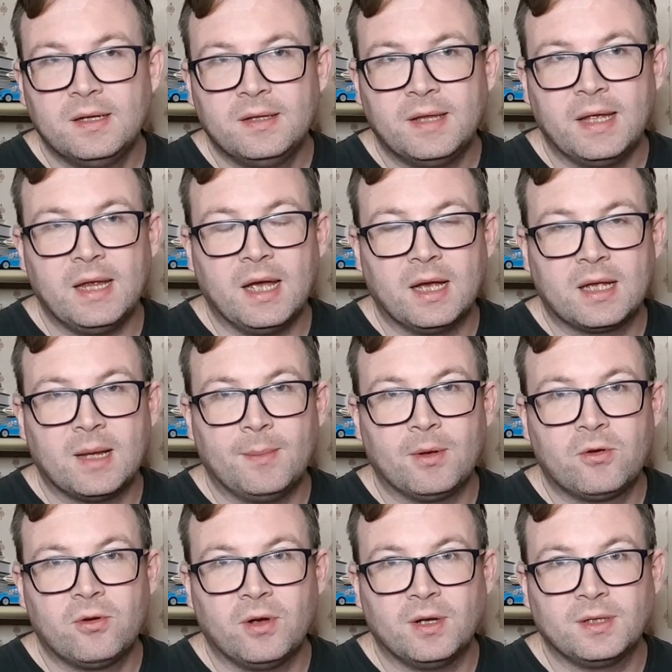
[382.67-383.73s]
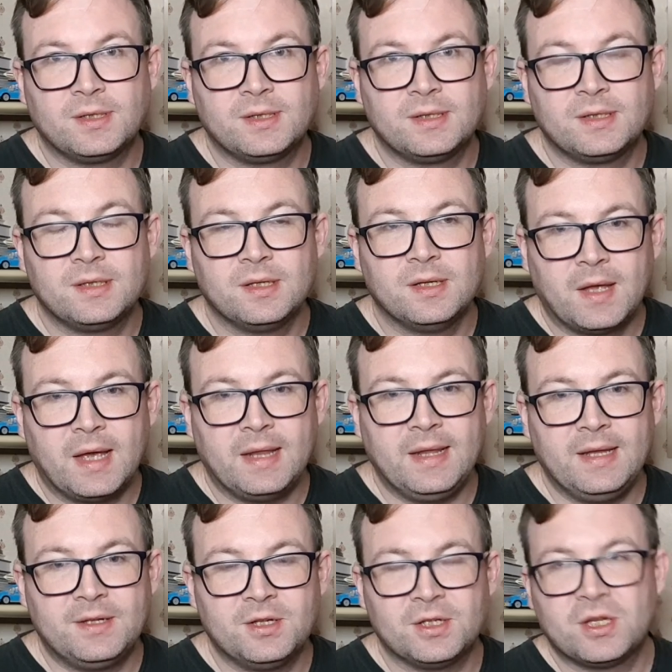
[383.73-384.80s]
they uh, come across, and
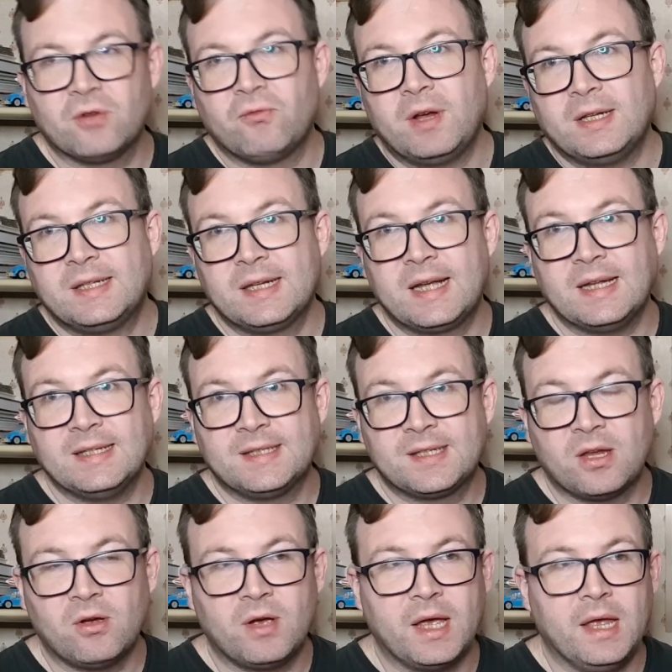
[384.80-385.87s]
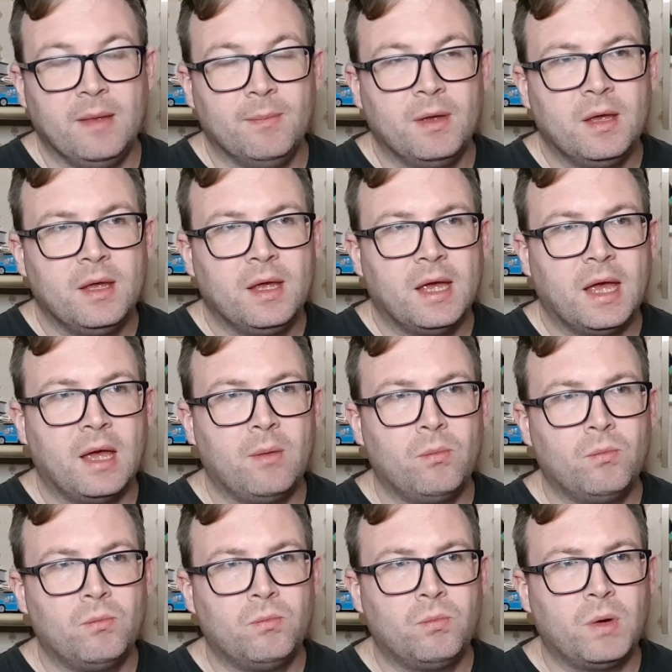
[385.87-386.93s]
it's just a race against time.
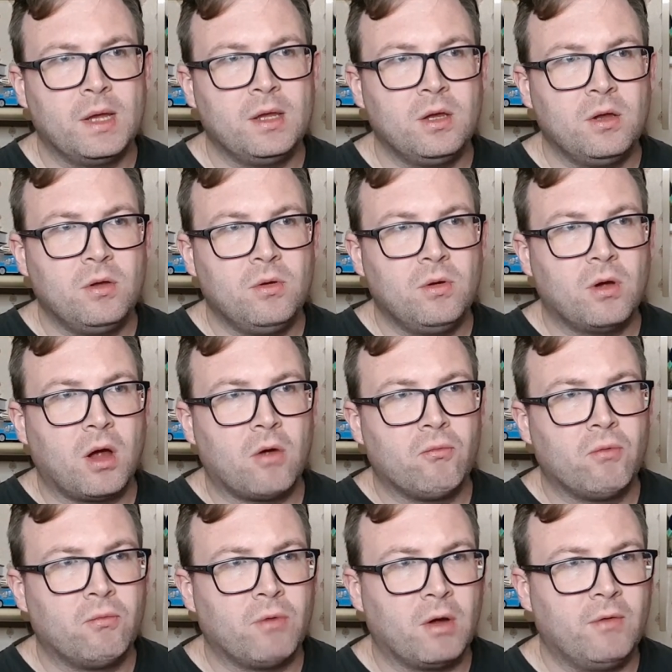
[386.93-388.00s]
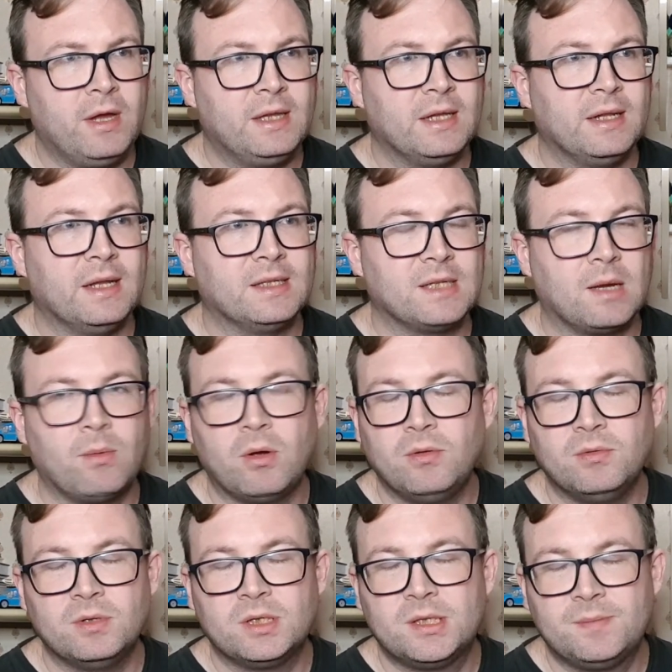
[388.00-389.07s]
And when you are reading this, I
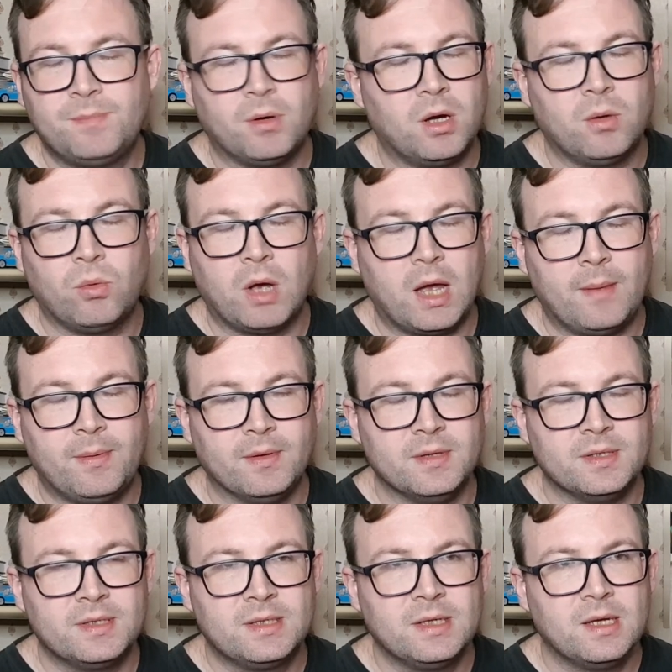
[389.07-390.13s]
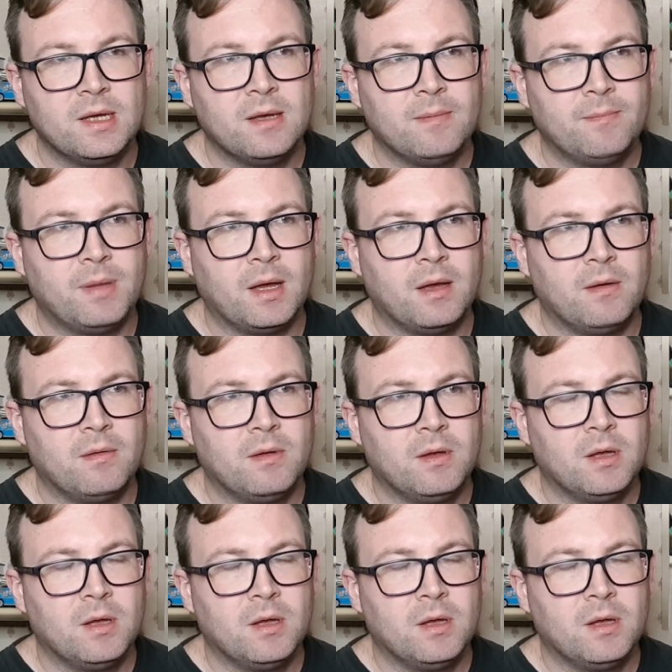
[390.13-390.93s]
won't spoil what happens, but